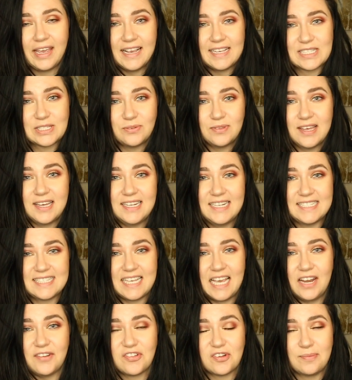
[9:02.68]
guys, so that is
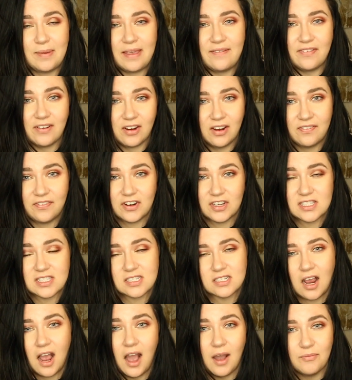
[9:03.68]
it for my very first
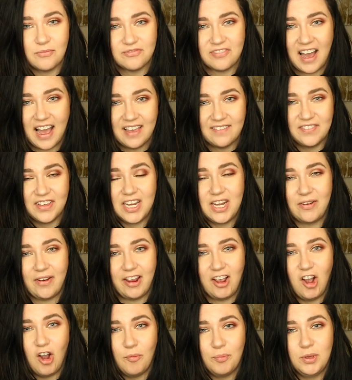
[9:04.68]
top 5 video.
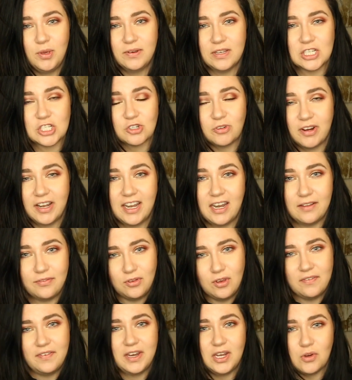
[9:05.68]
I hope you enjoyed it. If
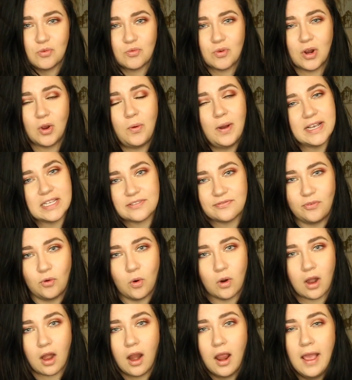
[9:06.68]
you have any requests
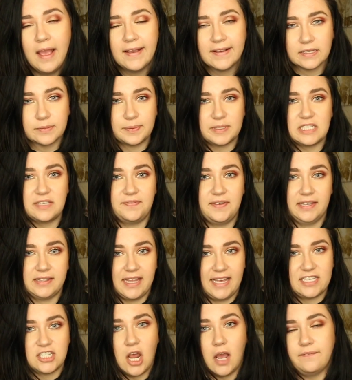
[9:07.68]
for specific
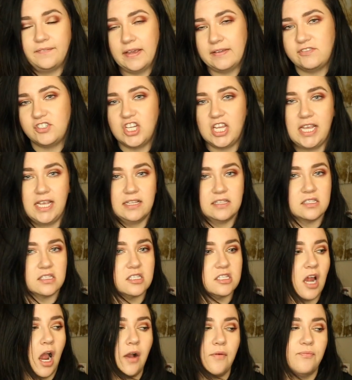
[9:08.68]
like top 5
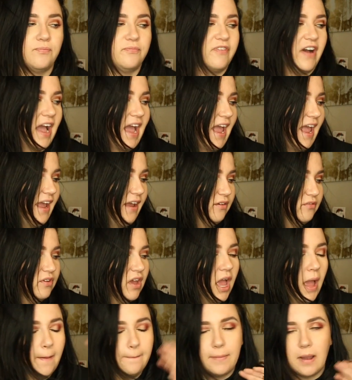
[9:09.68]
jeans, top 5
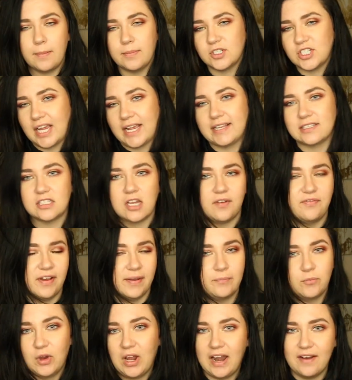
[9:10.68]
bomber jackets, top
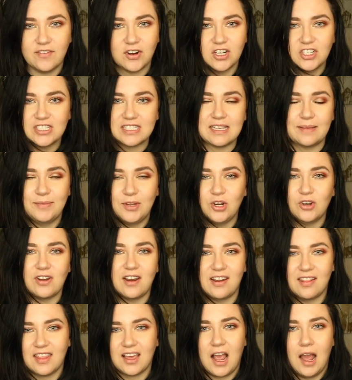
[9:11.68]
5 whatever, just let me know
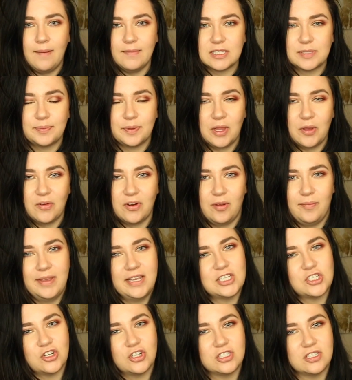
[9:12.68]
down in the comments below and I'll
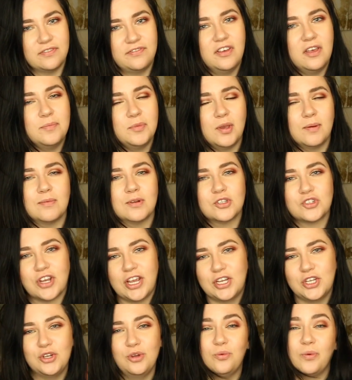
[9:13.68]
make sure to film you. I'm gonna try
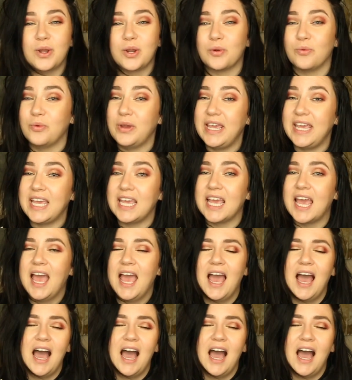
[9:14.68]
and do one a week.